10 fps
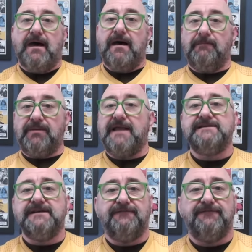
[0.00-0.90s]
And
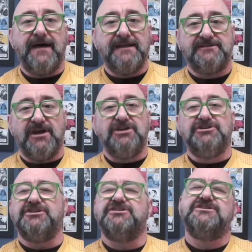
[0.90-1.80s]
plenty of fans are
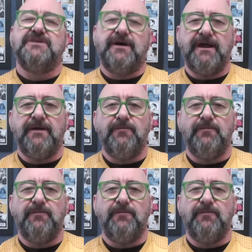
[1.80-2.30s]
just sighing